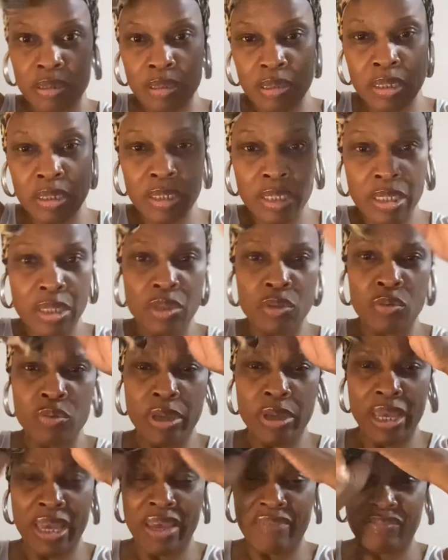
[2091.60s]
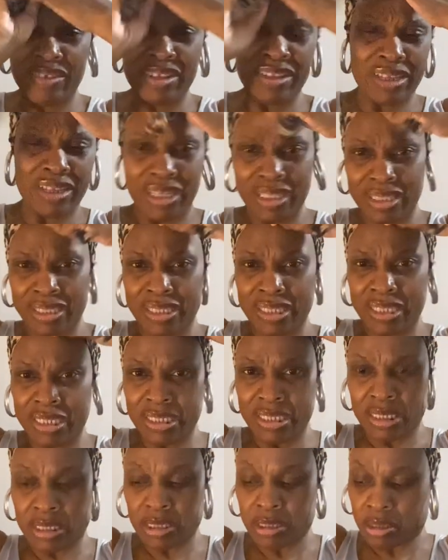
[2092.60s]
And then you have it like
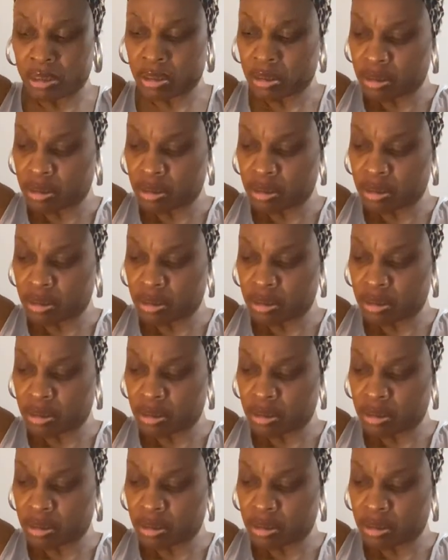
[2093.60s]
this.